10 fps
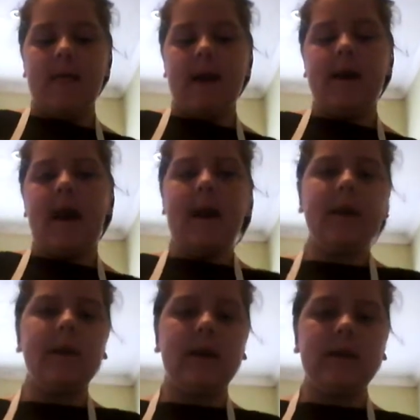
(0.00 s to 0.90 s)
and
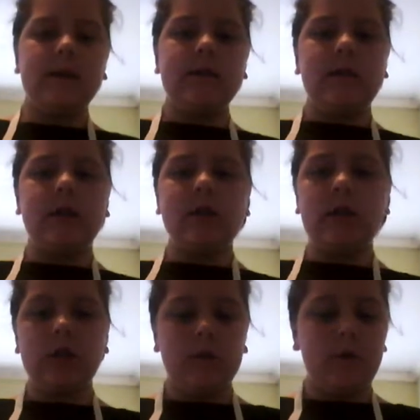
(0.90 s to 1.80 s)
anything that's stuck
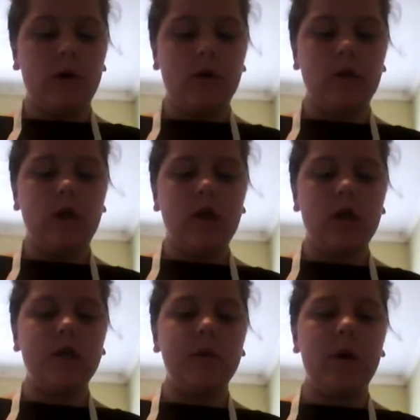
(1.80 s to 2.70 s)
to your spoon,
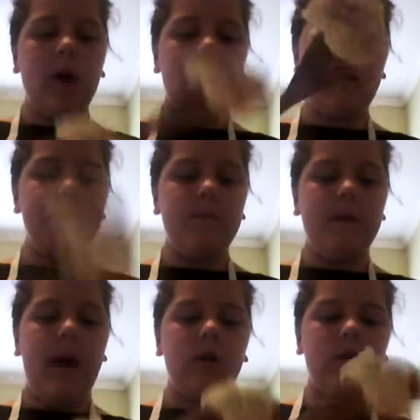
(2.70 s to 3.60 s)
you just put it
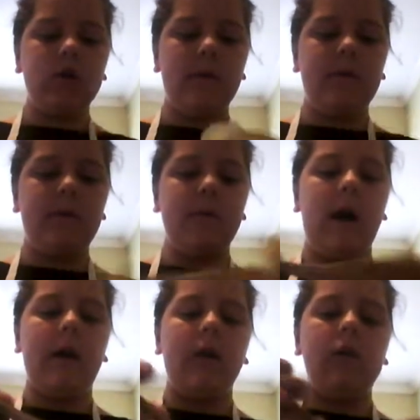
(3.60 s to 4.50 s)
back on top of the
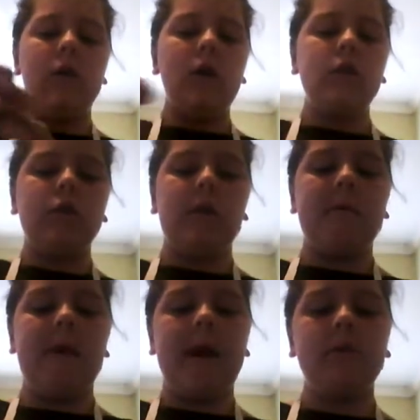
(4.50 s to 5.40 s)
pile. Just go
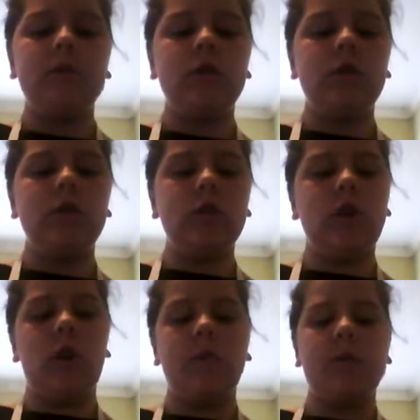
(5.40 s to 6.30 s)
around and on the
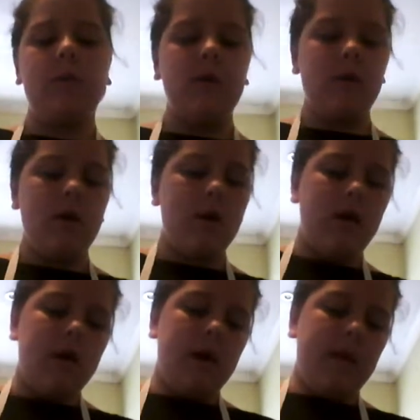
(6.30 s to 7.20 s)
top,
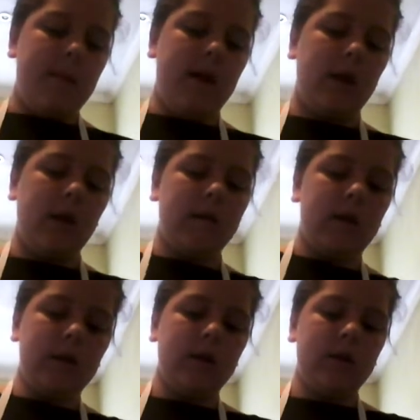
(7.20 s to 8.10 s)
and then give it
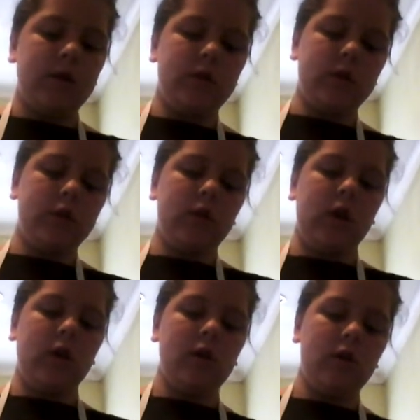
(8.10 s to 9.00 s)
a little stir.
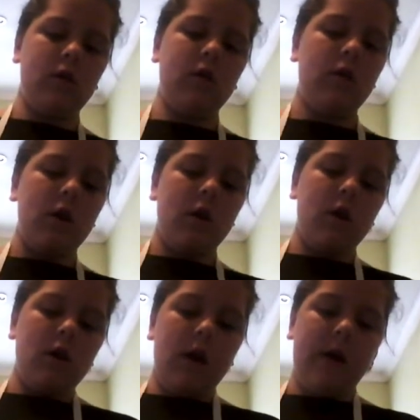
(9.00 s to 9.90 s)

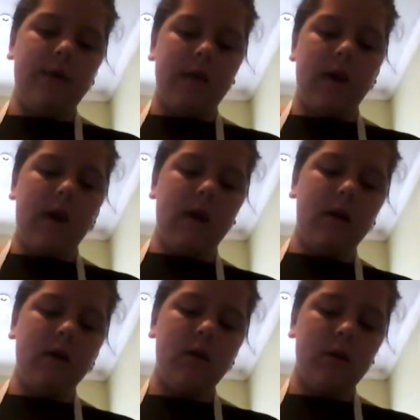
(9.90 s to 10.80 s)
And
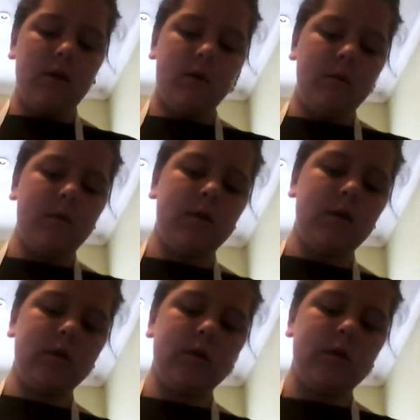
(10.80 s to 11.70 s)
then
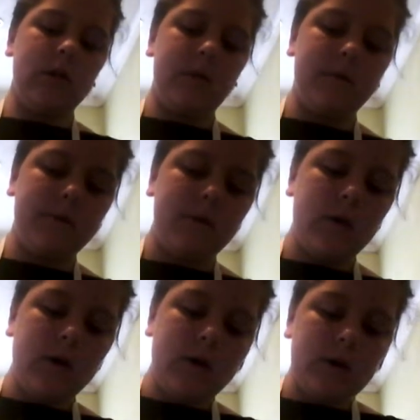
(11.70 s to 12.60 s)
once you've
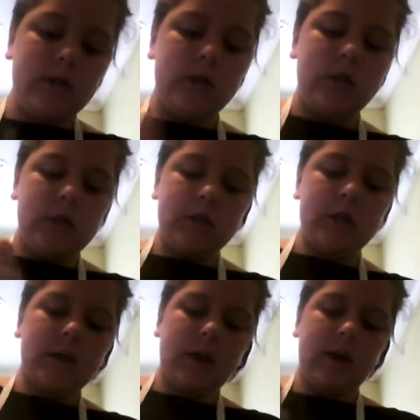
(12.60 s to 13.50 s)

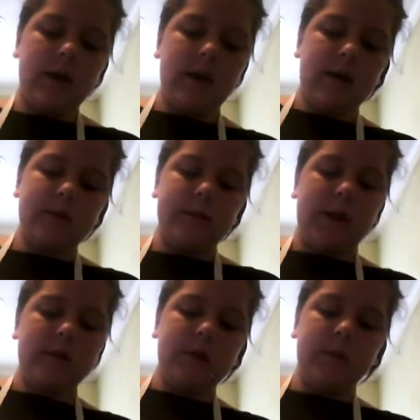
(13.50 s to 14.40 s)
stirred it as
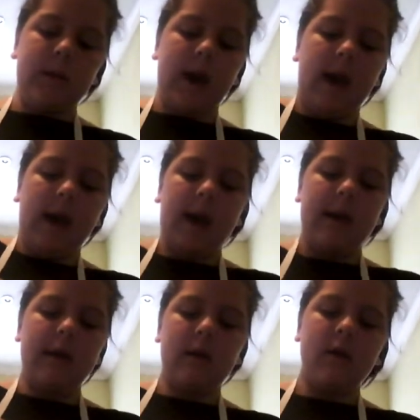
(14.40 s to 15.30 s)
best you can,